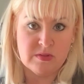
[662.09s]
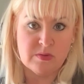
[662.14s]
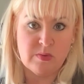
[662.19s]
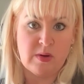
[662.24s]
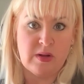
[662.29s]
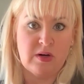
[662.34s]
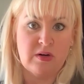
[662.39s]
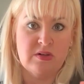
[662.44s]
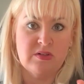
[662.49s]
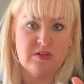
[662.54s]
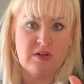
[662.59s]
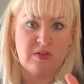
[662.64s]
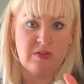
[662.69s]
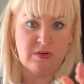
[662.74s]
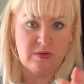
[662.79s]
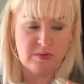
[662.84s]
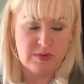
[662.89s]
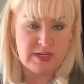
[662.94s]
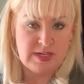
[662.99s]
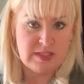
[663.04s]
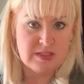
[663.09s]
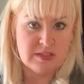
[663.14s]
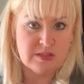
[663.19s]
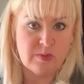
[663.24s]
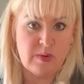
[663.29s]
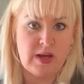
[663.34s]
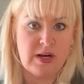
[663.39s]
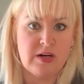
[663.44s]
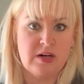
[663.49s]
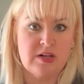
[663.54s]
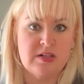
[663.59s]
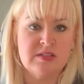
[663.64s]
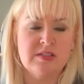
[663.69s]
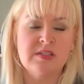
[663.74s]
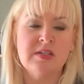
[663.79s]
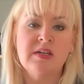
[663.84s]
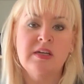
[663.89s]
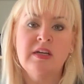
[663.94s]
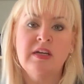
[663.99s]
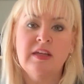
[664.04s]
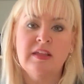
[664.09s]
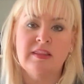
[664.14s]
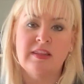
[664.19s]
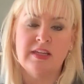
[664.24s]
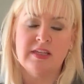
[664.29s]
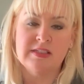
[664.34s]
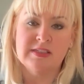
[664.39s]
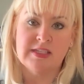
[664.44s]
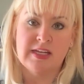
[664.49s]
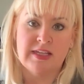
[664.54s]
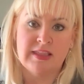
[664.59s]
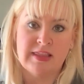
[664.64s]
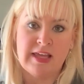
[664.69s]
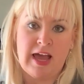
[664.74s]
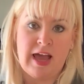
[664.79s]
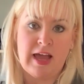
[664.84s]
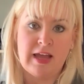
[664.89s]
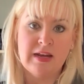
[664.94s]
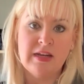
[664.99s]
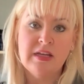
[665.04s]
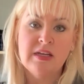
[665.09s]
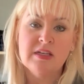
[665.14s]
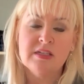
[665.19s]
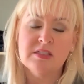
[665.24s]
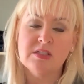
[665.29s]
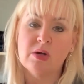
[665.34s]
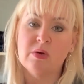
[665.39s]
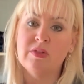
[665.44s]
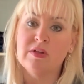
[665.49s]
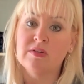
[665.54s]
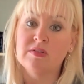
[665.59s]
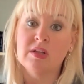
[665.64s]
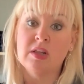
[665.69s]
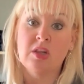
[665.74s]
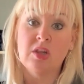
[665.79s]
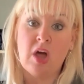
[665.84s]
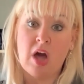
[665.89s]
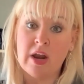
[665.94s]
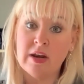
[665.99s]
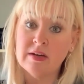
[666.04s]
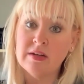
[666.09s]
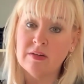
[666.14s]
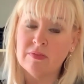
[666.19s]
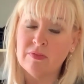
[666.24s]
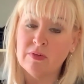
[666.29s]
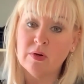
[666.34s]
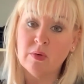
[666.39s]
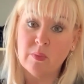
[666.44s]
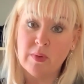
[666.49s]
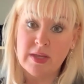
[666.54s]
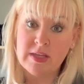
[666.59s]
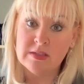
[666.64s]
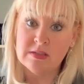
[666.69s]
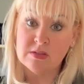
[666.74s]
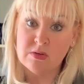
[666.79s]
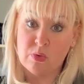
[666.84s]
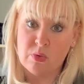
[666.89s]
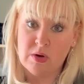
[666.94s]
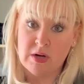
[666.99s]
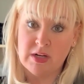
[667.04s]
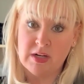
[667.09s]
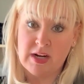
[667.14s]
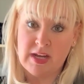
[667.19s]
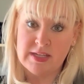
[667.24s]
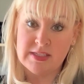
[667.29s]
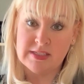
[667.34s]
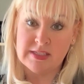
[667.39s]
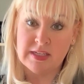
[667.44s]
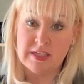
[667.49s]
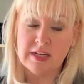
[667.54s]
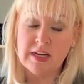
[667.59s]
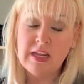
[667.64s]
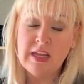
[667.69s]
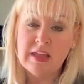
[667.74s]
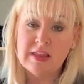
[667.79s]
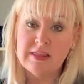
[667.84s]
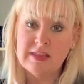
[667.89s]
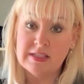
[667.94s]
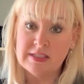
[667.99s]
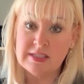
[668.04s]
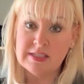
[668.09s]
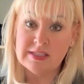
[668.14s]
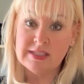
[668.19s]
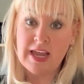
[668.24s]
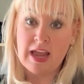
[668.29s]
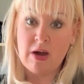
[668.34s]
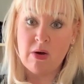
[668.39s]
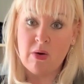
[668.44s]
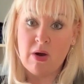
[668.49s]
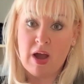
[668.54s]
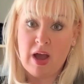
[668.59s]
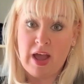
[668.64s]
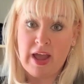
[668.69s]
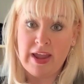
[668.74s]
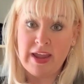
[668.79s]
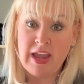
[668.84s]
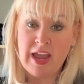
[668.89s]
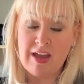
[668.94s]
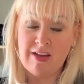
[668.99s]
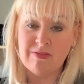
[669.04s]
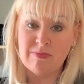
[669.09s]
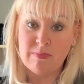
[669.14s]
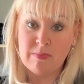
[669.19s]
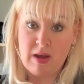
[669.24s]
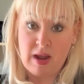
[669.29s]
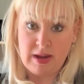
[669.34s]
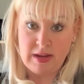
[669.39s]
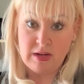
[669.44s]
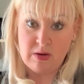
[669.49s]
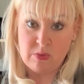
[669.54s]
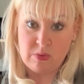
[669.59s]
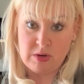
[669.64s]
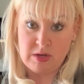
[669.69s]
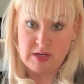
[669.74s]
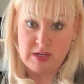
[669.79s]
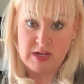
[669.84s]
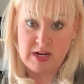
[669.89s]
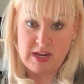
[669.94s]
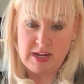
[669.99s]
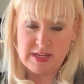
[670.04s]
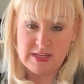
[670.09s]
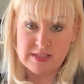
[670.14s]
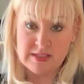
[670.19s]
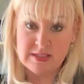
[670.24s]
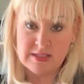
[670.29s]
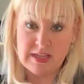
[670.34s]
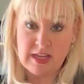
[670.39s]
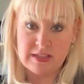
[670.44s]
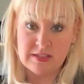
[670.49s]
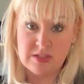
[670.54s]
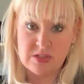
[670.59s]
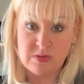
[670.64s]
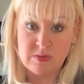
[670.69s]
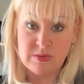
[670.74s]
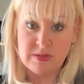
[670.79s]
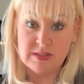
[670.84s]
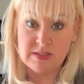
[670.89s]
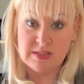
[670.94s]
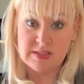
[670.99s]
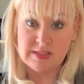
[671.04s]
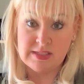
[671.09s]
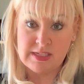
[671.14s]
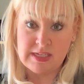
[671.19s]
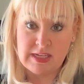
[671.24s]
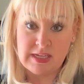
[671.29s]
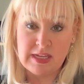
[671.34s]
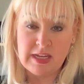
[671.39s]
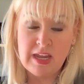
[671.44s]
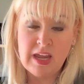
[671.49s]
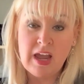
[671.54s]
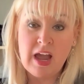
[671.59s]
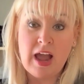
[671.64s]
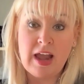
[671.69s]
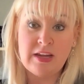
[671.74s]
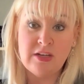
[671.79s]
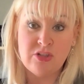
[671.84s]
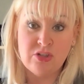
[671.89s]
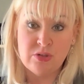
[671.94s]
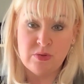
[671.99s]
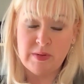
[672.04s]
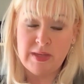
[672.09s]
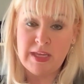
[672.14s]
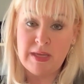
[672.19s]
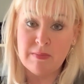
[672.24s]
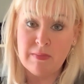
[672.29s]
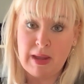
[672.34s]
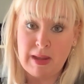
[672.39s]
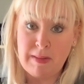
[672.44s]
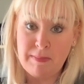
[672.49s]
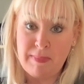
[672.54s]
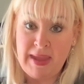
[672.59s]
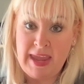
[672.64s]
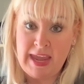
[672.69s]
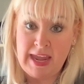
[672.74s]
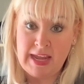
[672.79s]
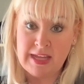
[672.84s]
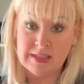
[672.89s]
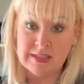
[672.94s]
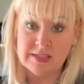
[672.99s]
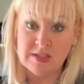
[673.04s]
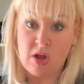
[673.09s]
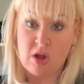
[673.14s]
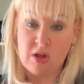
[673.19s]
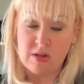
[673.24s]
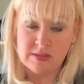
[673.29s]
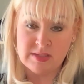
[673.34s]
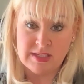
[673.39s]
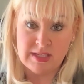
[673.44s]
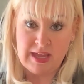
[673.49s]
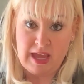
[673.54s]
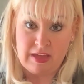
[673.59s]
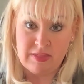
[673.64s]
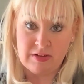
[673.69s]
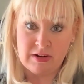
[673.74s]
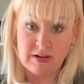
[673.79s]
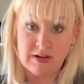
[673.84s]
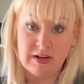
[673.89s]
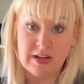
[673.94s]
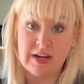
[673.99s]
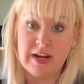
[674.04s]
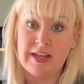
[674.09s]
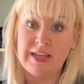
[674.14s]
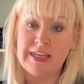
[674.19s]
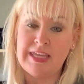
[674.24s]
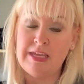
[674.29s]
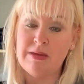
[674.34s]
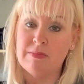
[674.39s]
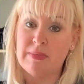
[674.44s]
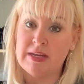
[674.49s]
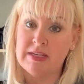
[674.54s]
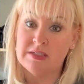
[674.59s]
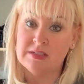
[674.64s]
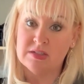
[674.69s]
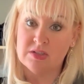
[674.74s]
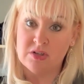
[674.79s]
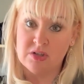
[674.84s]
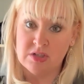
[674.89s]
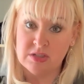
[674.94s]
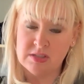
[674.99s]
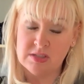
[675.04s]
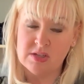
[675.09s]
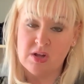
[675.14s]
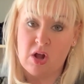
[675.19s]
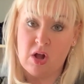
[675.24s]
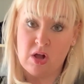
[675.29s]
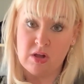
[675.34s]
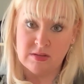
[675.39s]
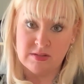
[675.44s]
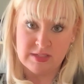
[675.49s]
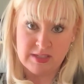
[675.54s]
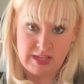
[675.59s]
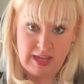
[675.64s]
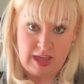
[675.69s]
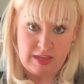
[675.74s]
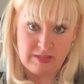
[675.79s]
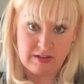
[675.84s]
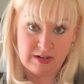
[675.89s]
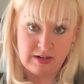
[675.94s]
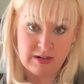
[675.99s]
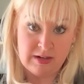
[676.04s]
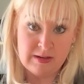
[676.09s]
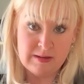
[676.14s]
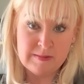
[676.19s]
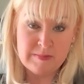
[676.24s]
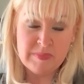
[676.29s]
sweaters, all the green sweaters, things like that. So there's a lot of different ways to organize it. This is how I have mine organized. As you can see, I do keep my pants all together, and I keep my skirts all together,